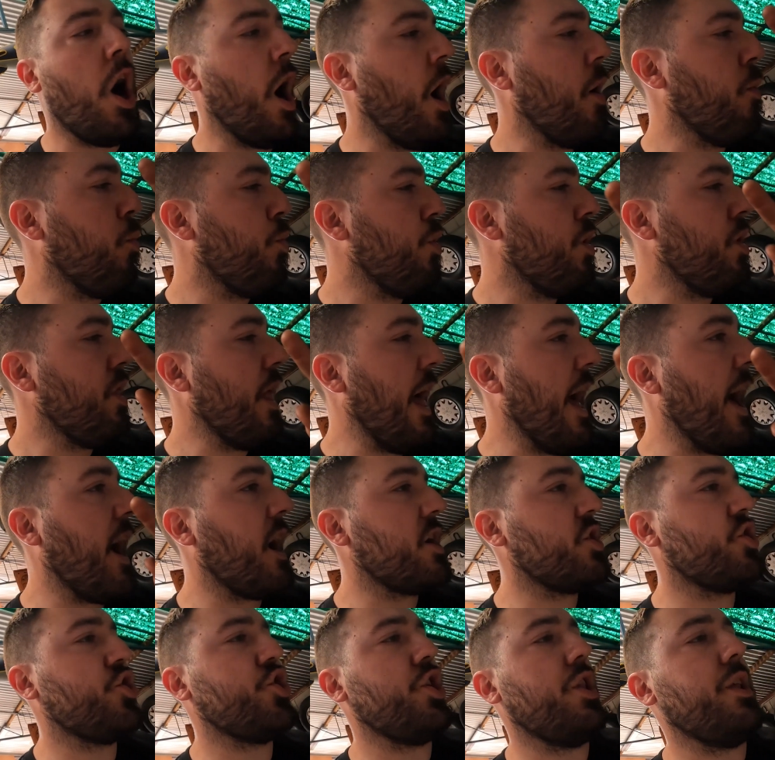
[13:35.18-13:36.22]
I will
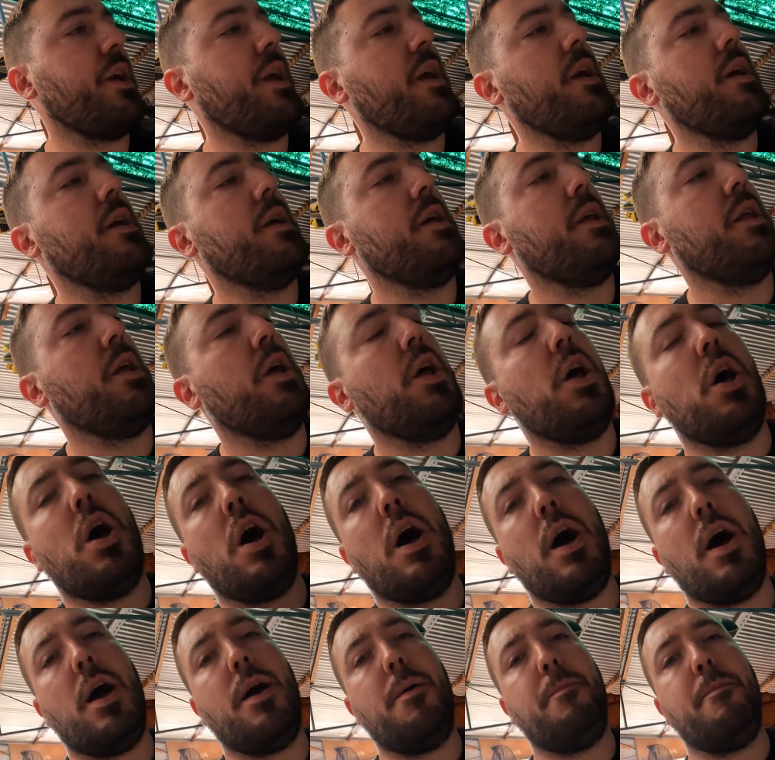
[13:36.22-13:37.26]
actually,
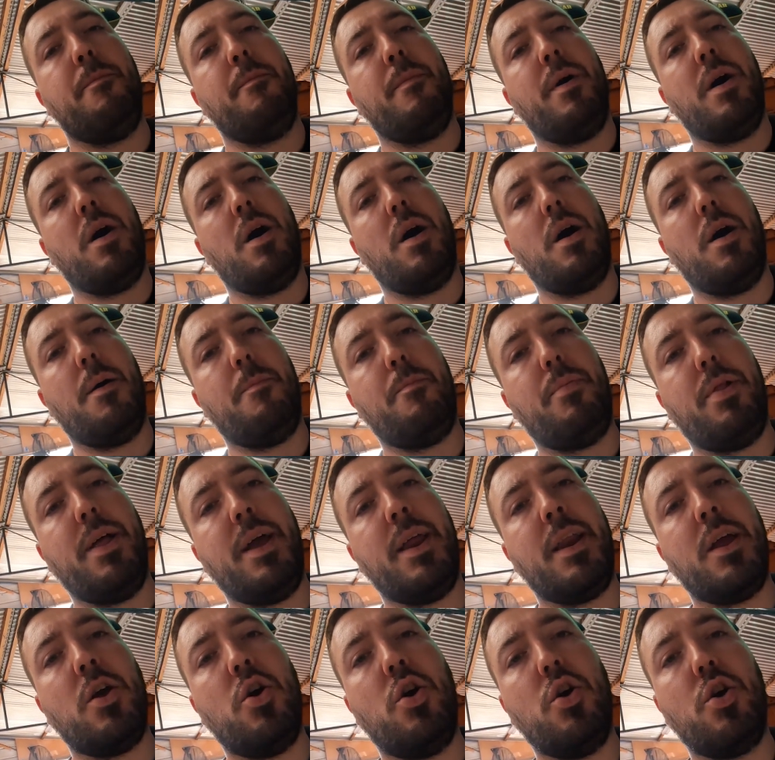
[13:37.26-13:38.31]
I'm
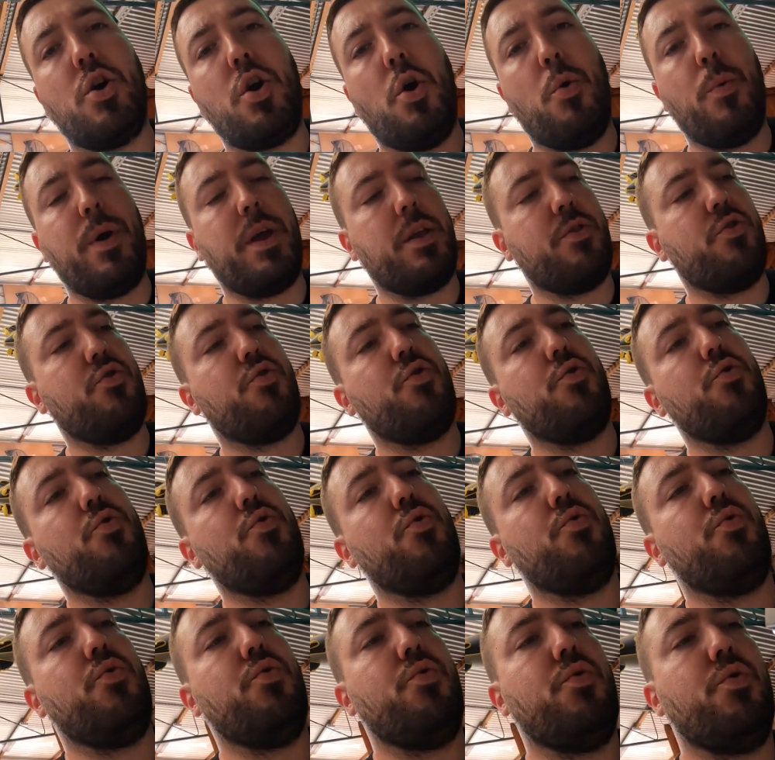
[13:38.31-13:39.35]
planning on going
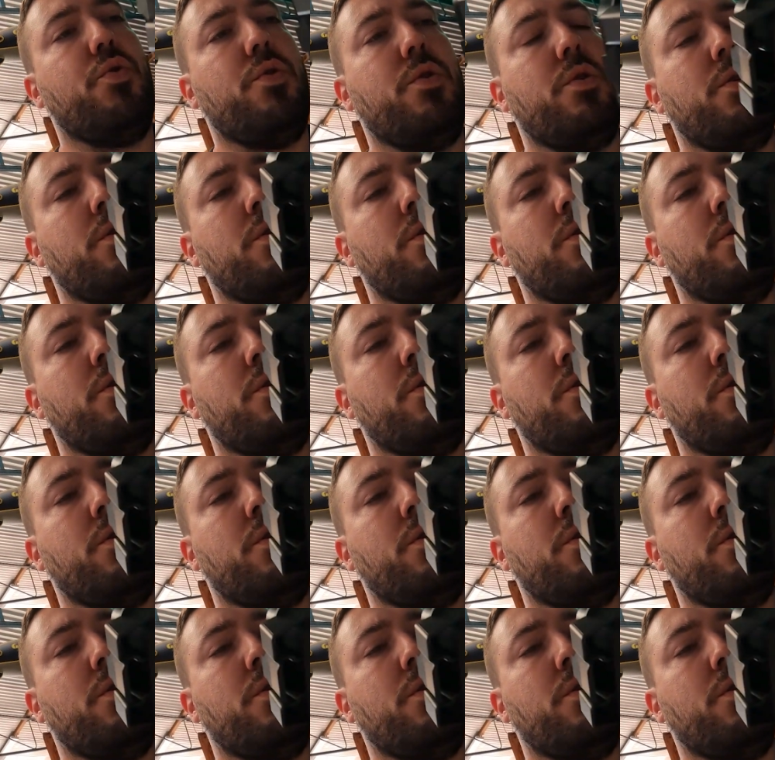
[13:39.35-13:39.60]
to